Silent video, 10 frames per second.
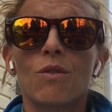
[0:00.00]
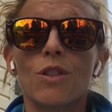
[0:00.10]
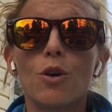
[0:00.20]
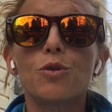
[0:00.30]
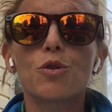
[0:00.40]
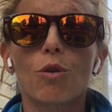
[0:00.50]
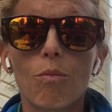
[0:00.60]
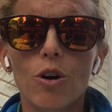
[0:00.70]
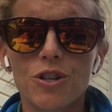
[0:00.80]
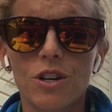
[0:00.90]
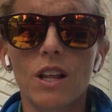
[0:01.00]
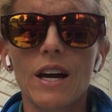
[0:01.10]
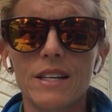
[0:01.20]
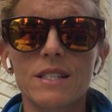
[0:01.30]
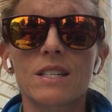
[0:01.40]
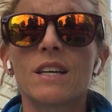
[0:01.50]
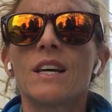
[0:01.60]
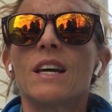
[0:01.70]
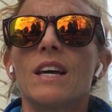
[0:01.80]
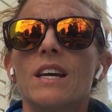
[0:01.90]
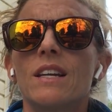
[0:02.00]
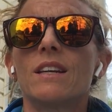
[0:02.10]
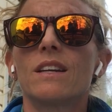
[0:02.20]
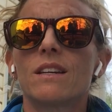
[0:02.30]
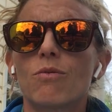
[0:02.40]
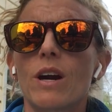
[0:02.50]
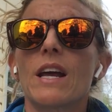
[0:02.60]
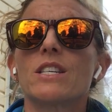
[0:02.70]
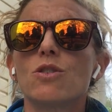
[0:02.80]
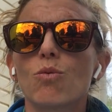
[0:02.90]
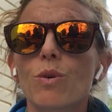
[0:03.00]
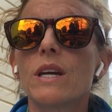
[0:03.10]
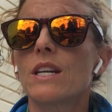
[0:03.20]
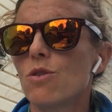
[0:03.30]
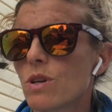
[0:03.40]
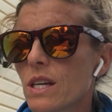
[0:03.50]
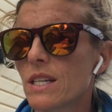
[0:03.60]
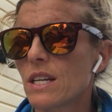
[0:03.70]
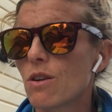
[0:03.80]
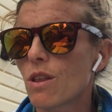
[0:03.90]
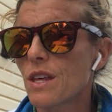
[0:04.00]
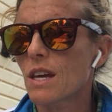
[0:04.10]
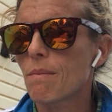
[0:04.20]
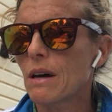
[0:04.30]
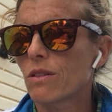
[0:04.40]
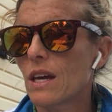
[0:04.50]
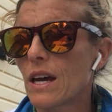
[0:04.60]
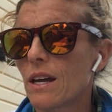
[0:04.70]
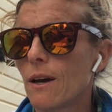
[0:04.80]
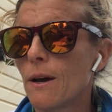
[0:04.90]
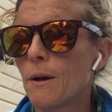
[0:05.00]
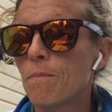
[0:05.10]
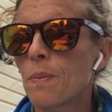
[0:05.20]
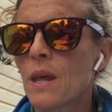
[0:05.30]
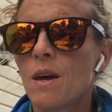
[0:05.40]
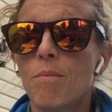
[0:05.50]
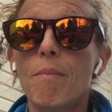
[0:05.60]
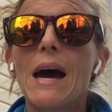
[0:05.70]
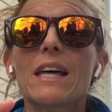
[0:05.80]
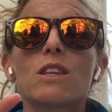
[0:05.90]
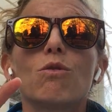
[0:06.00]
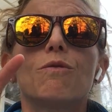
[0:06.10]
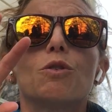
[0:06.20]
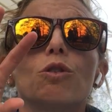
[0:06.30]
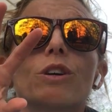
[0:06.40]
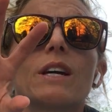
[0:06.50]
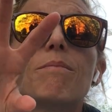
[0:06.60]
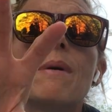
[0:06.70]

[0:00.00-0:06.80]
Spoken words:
those who are marginalized. And right, as you read, you can continue to think about that. Matthew, if you look at